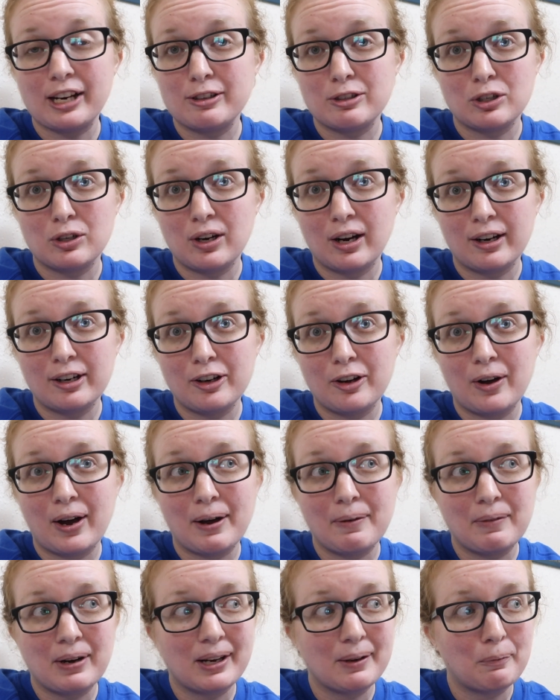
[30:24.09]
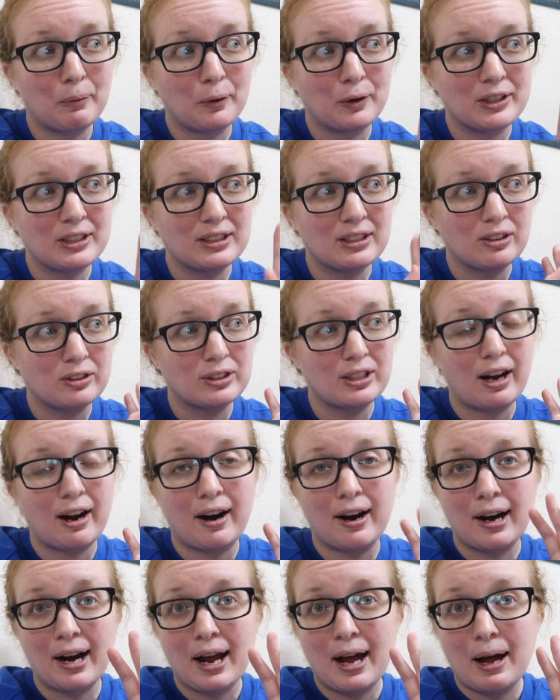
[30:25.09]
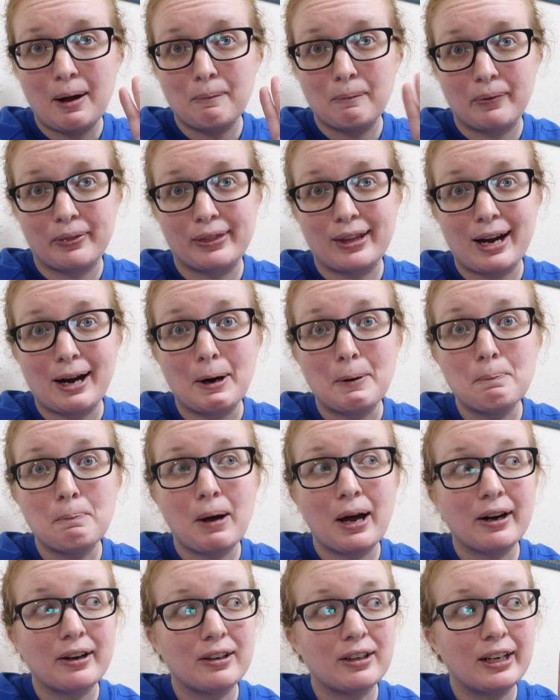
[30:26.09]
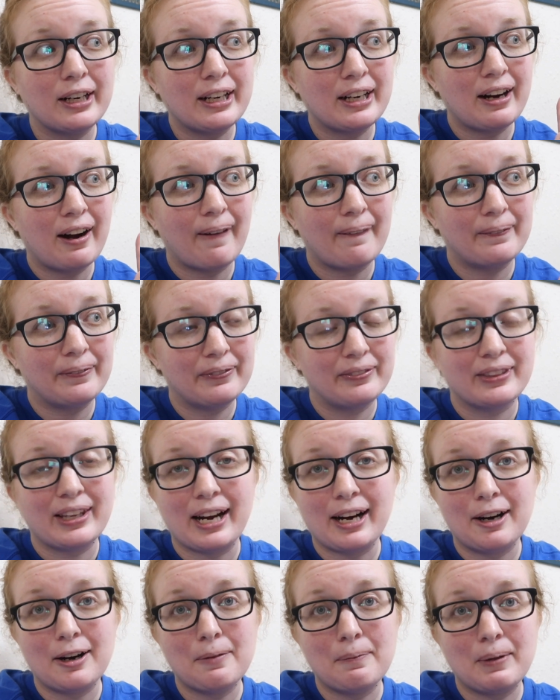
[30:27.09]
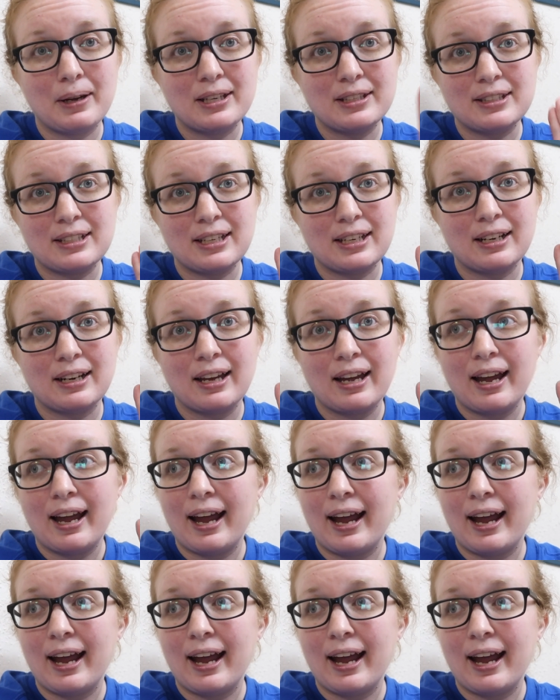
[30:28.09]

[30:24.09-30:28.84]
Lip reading: I do not know how many points those are, but they are buttery and they are amazing,